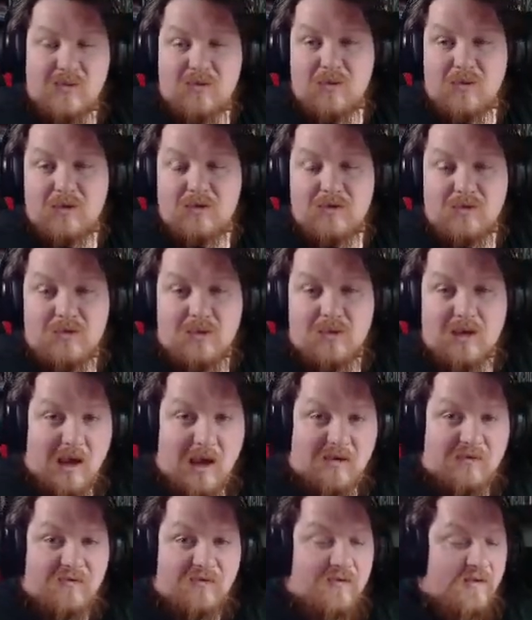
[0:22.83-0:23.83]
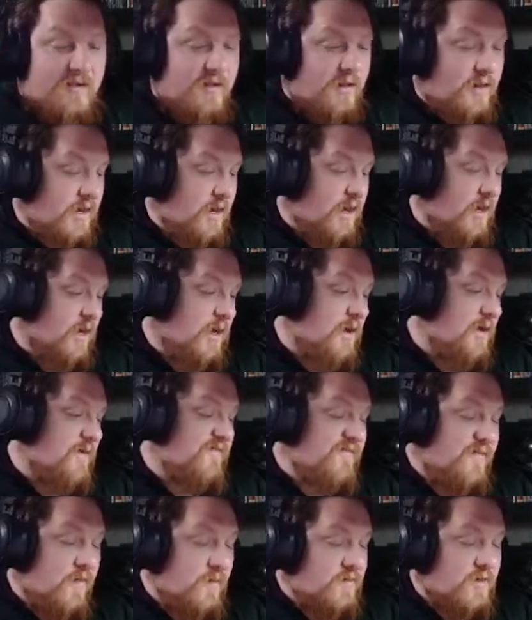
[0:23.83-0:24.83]
weeks, we will have uh,
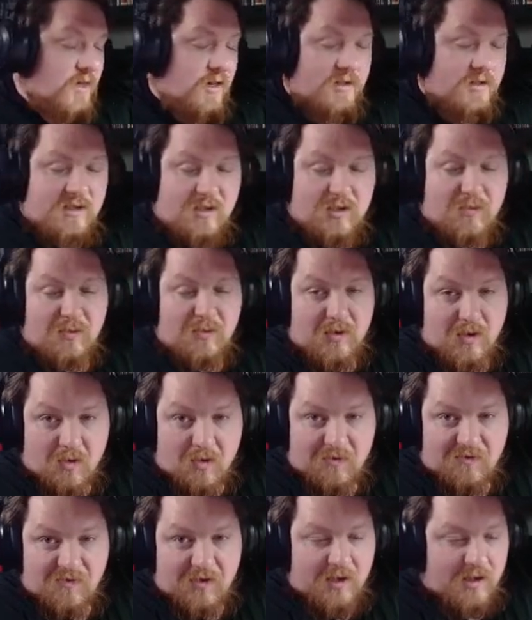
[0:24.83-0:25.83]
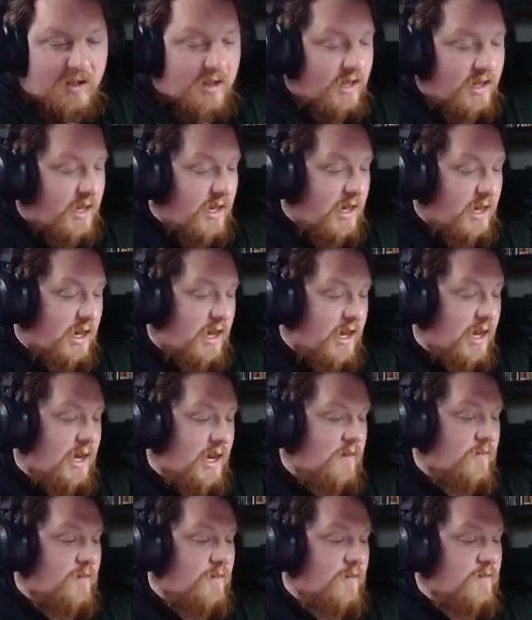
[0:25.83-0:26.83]
Photon Supernova,
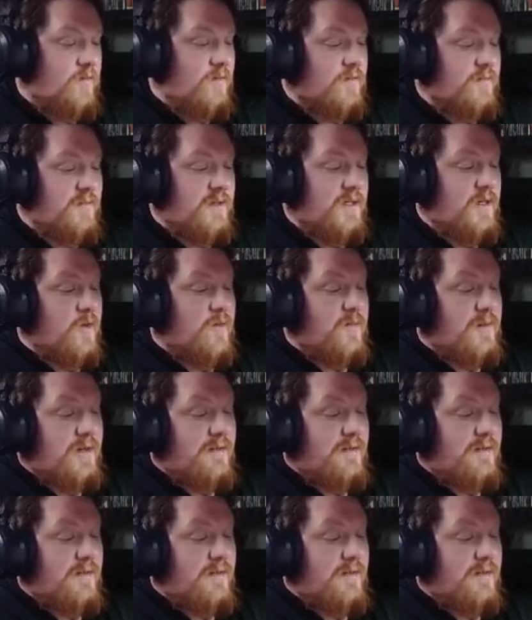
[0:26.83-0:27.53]
and we will be opening